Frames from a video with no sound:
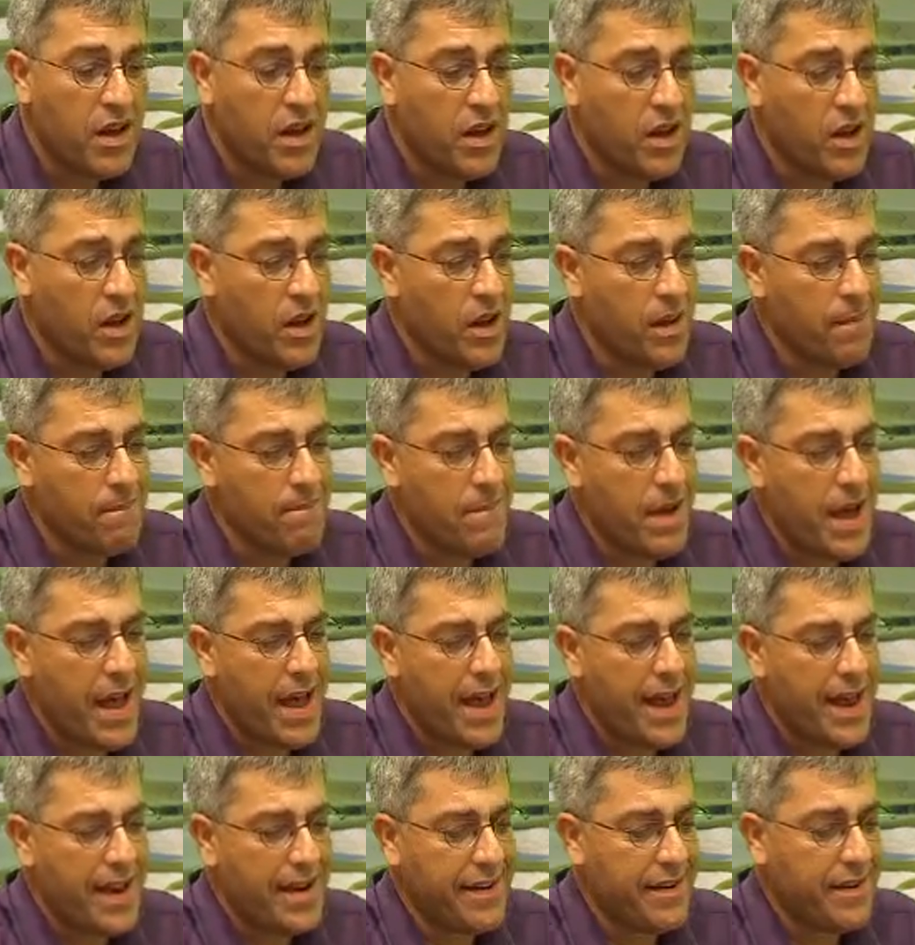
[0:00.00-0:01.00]

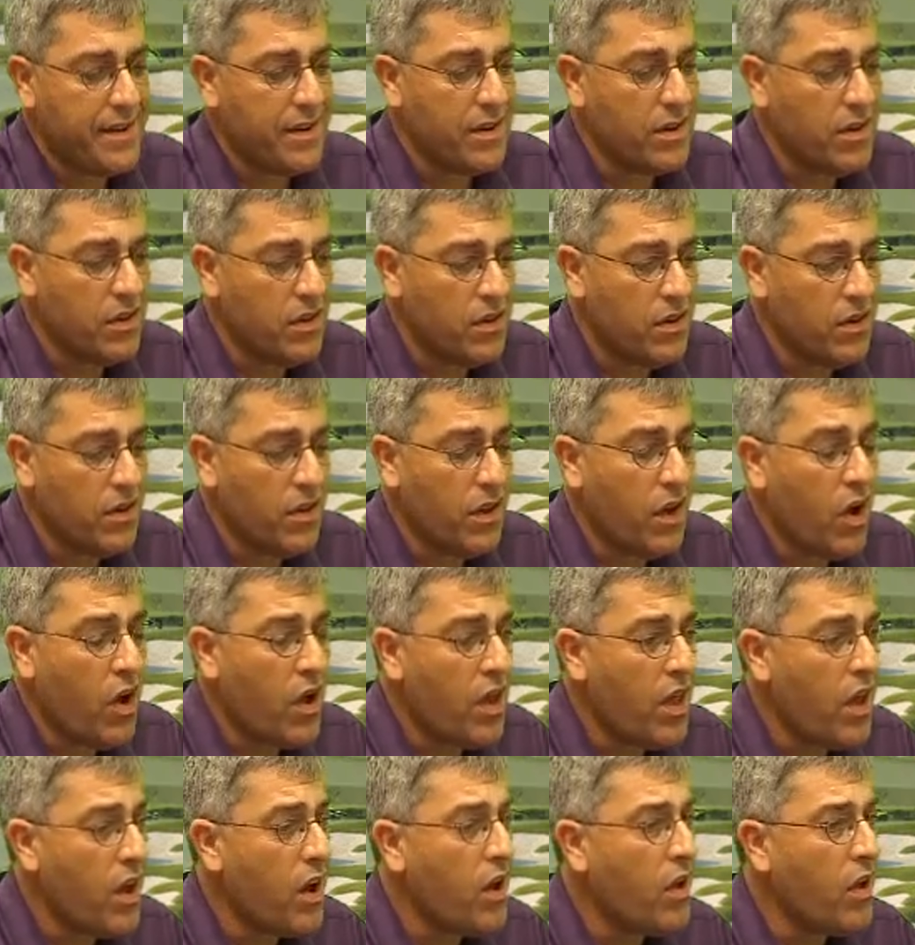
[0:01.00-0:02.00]
And
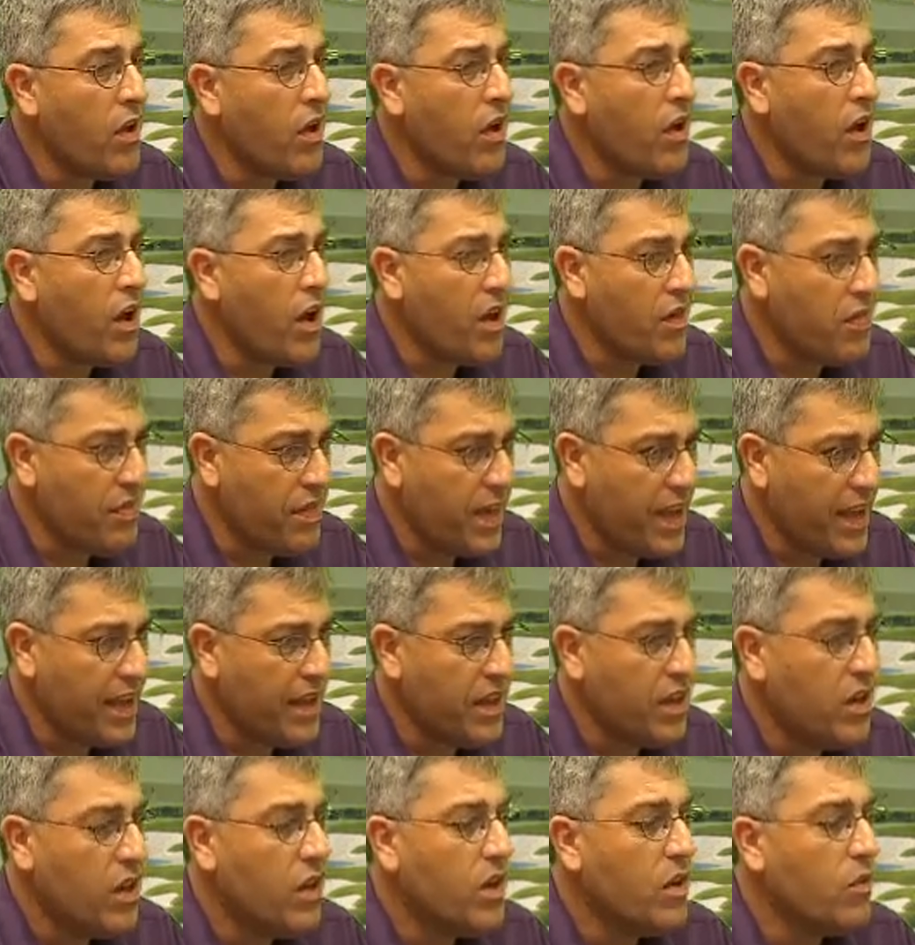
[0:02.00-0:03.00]
I
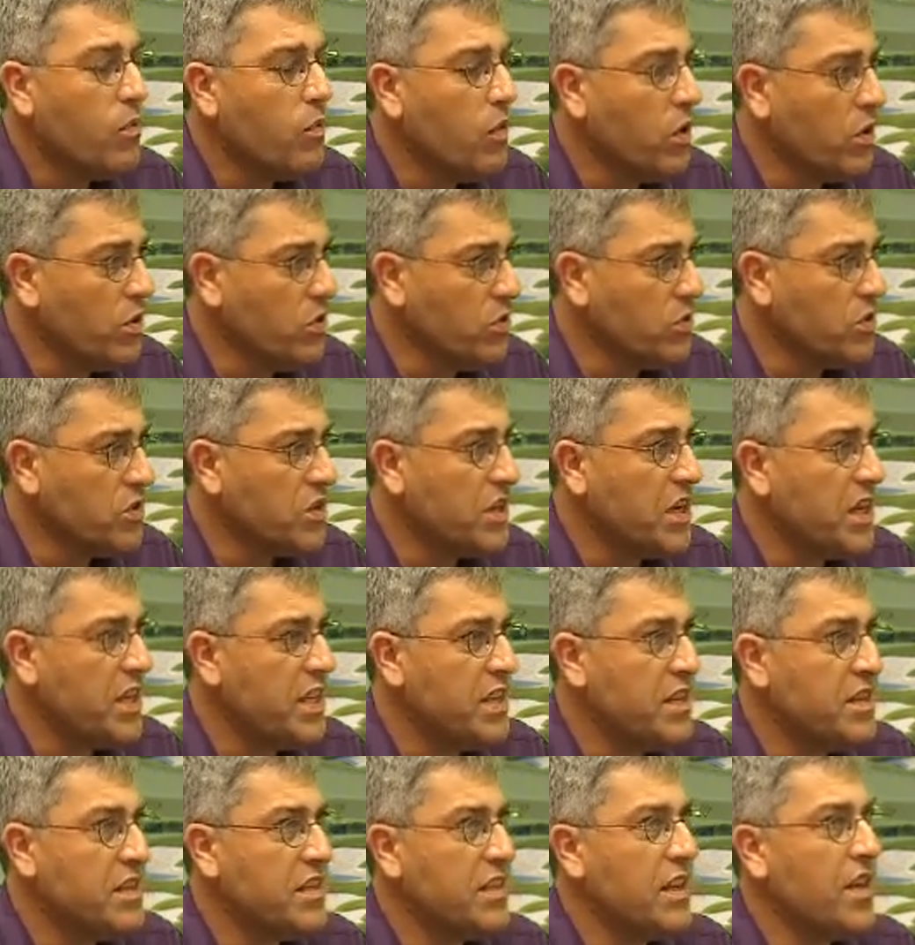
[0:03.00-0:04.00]
think what you'll
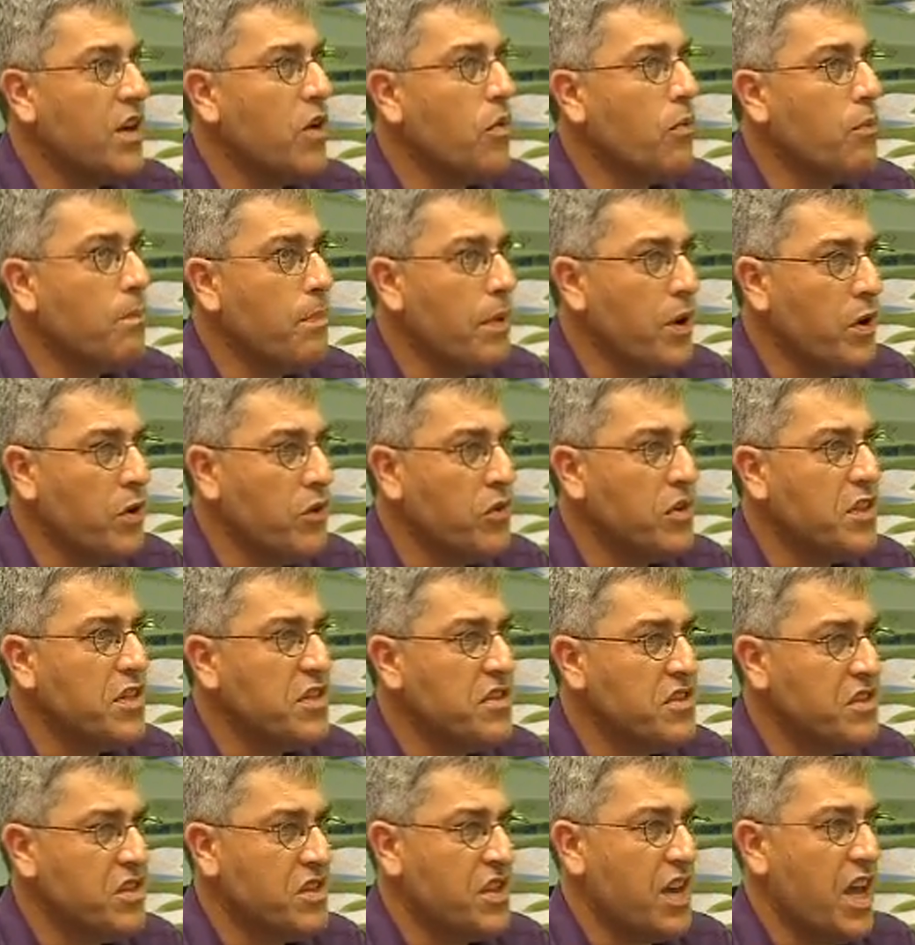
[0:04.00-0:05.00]
see is he'll build
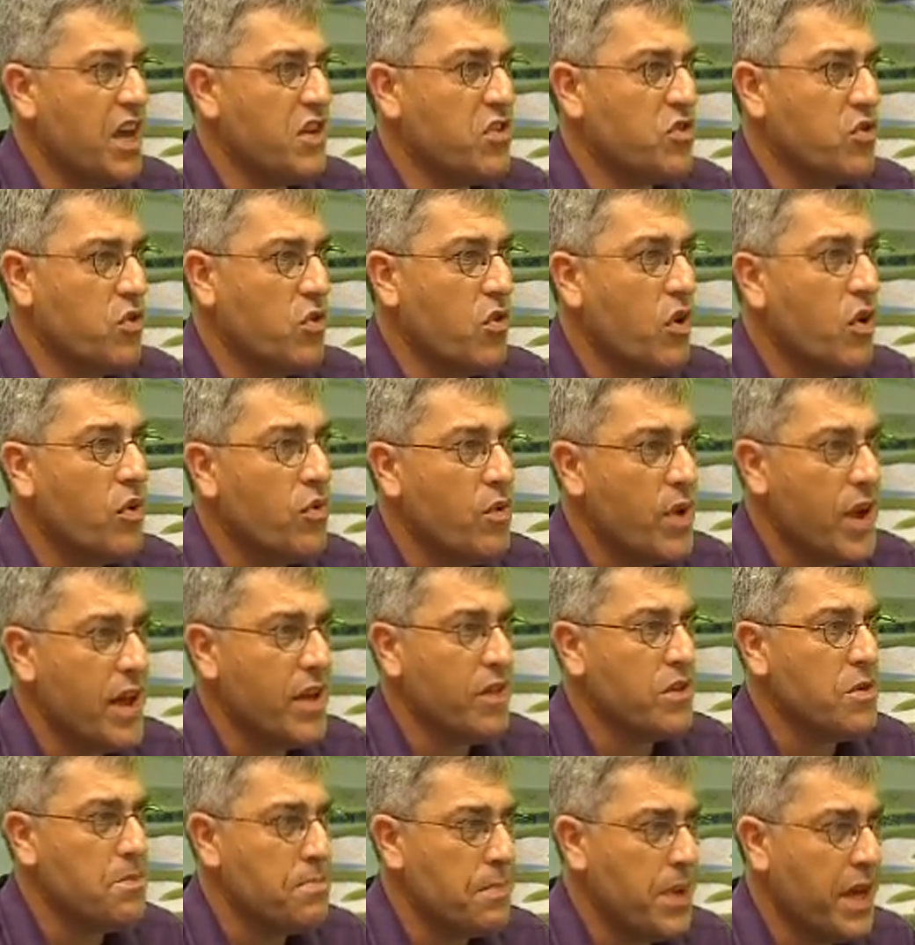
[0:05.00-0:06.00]
his schedule
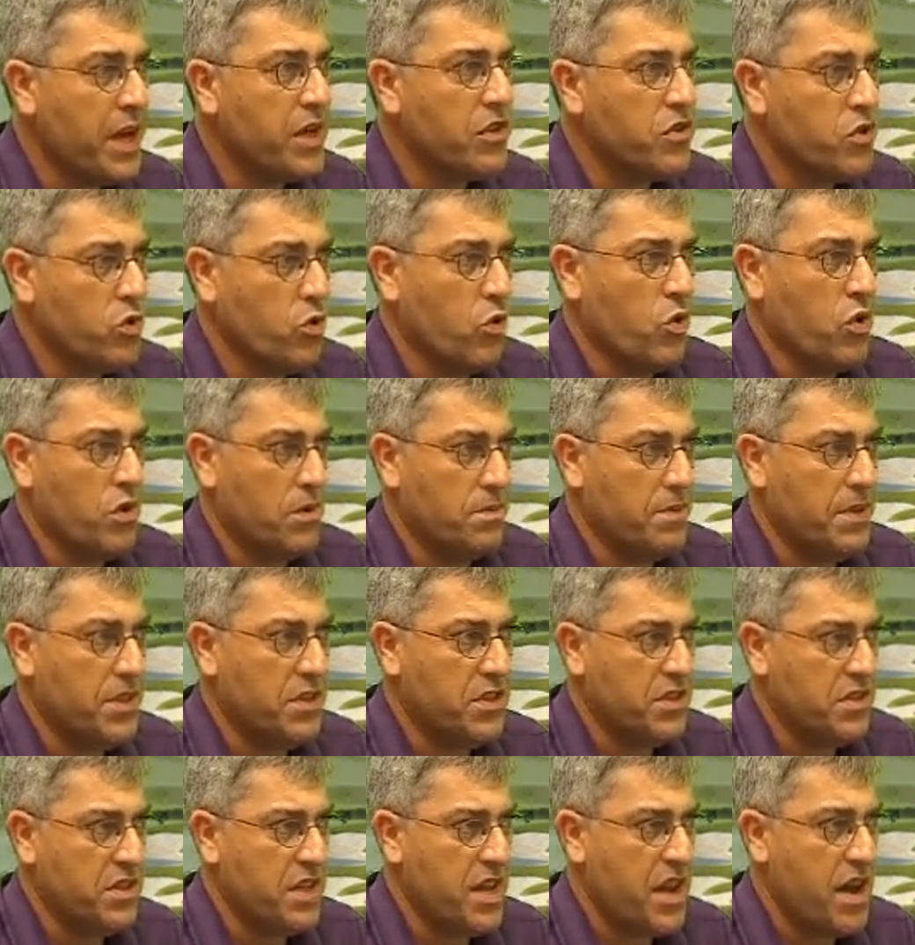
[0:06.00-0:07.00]
around the bigger
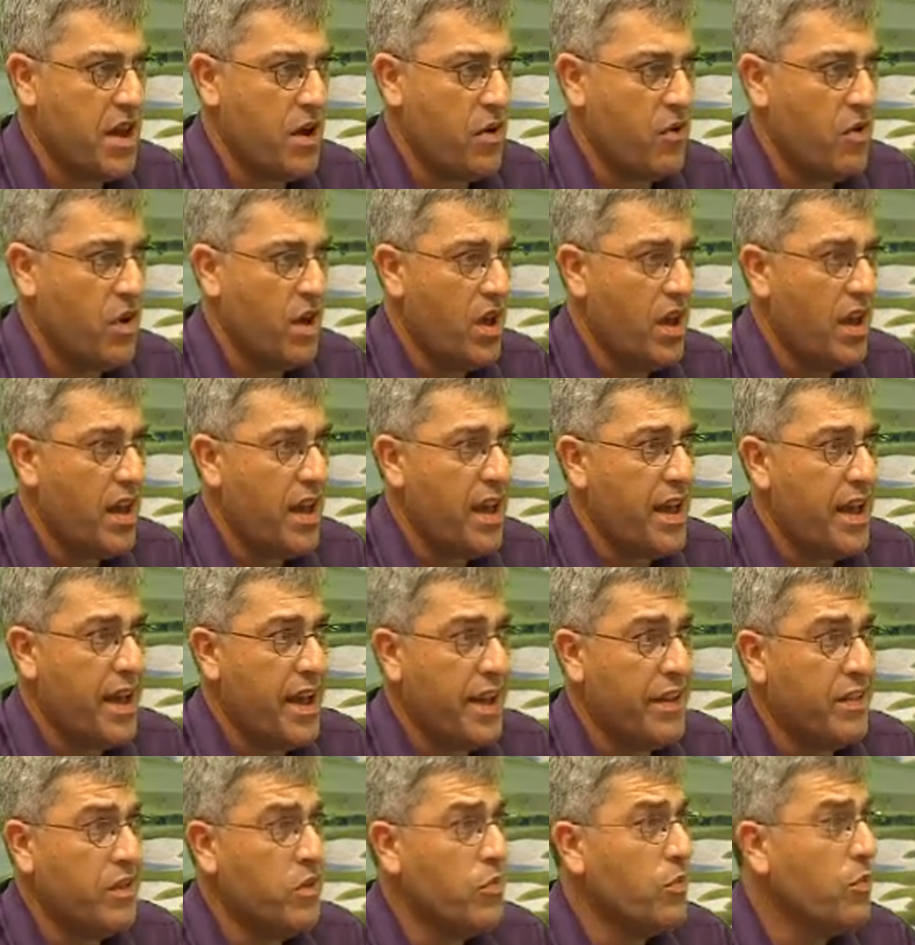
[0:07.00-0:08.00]
tournaments now.
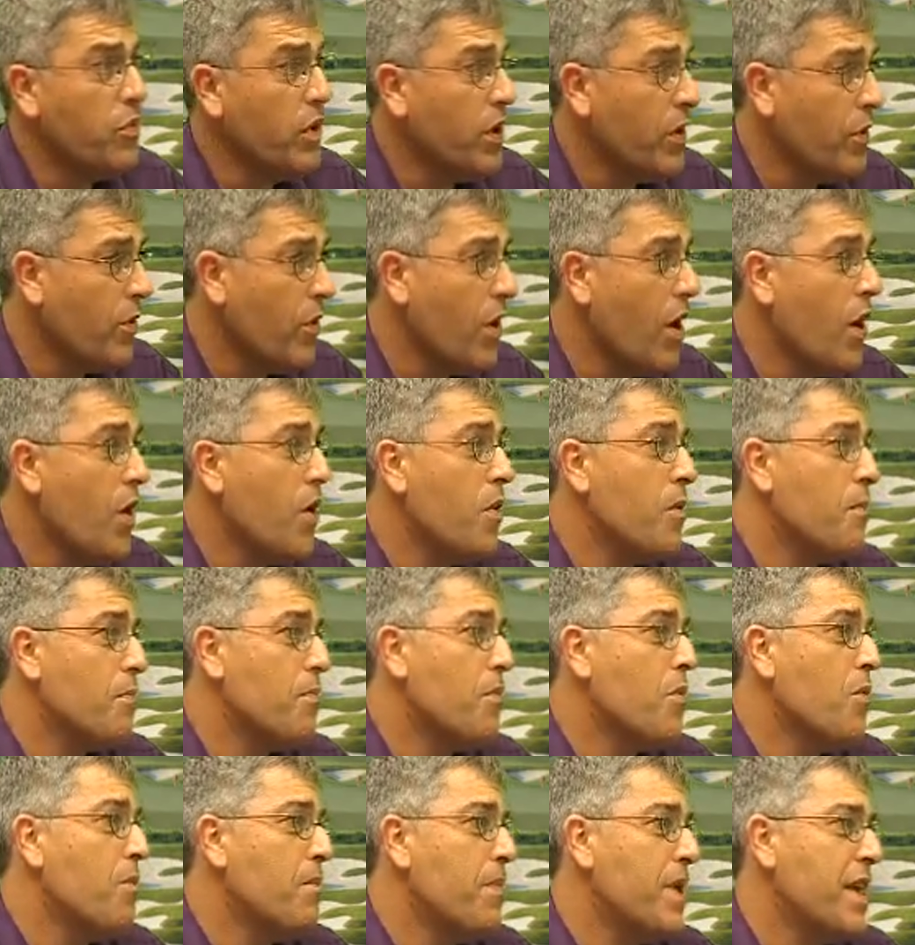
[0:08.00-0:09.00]
And the real hope
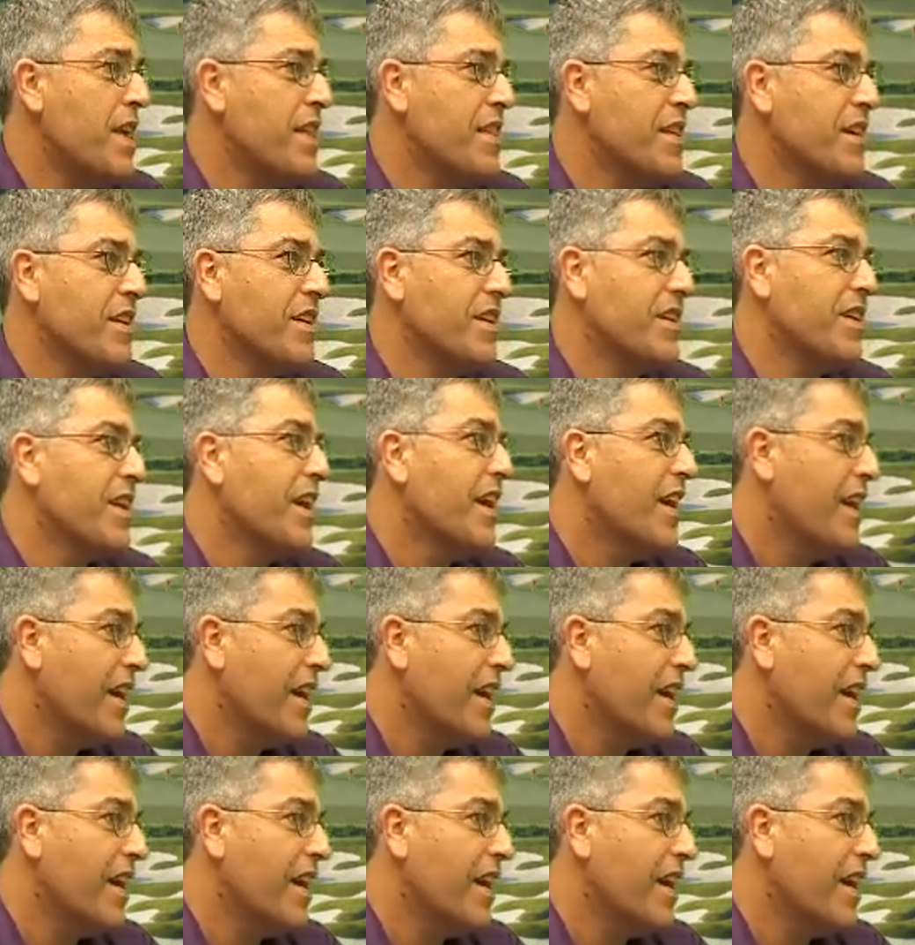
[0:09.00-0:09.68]
will be that